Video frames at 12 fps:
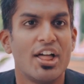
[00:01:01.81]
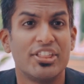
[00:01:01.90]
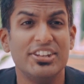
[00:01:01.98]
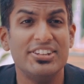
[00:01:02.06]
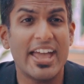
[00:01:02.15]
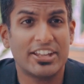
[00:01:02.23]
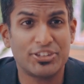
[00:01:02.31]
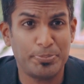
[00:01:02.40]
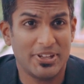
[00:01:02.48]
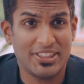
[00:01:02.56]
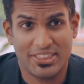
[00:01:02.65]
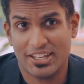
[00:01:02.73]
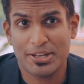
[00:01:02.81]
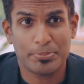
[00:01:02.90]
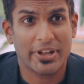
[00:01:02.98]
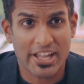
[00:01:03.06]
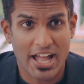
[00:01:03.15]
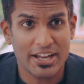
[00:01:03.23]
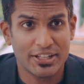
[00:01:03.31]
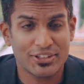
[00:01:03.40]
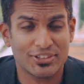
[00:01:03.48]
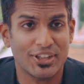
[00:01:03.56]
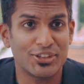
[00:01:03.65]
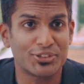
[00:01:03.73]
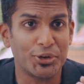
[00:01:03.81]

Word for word: The next big thing in bionics is